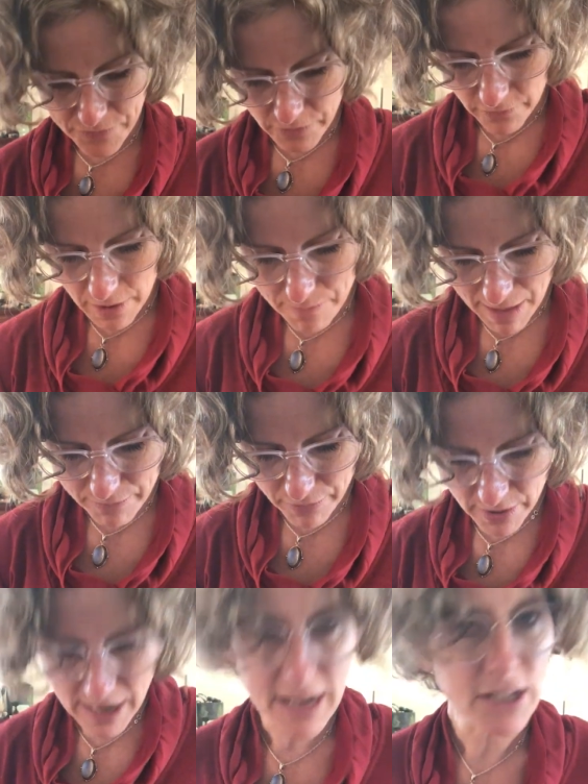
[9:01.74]

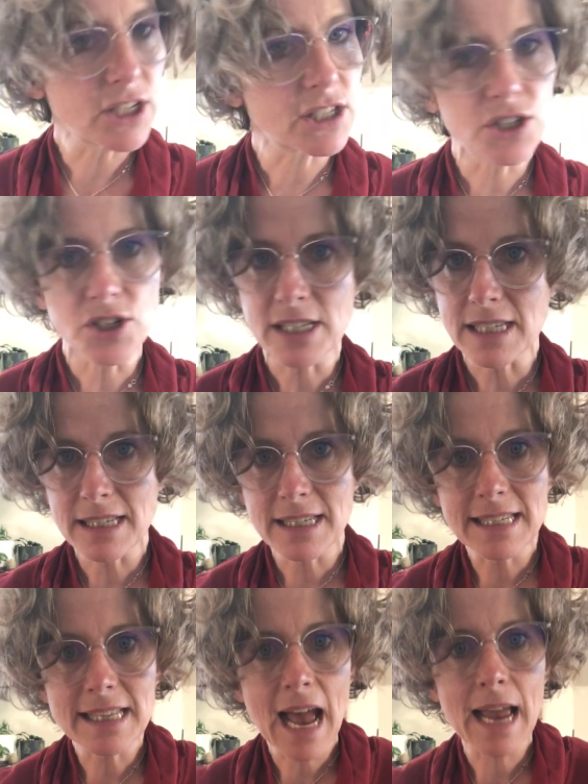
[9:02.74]
remembering just using the
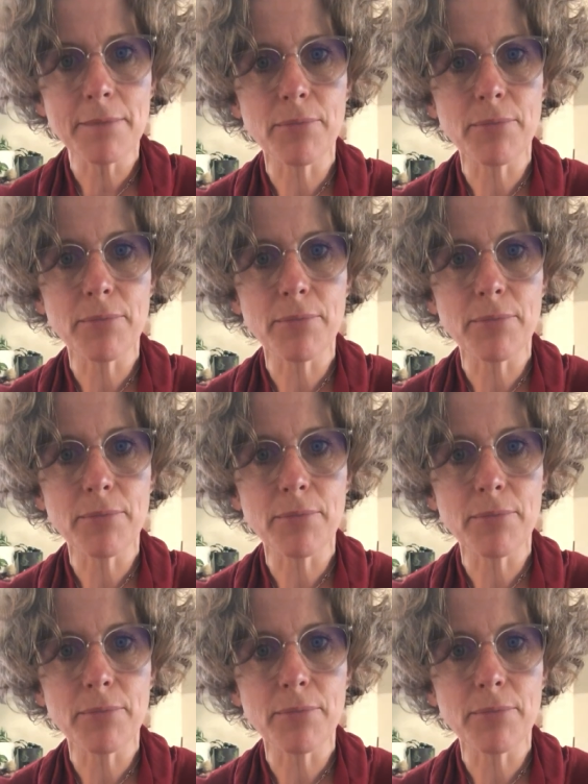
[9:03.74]
same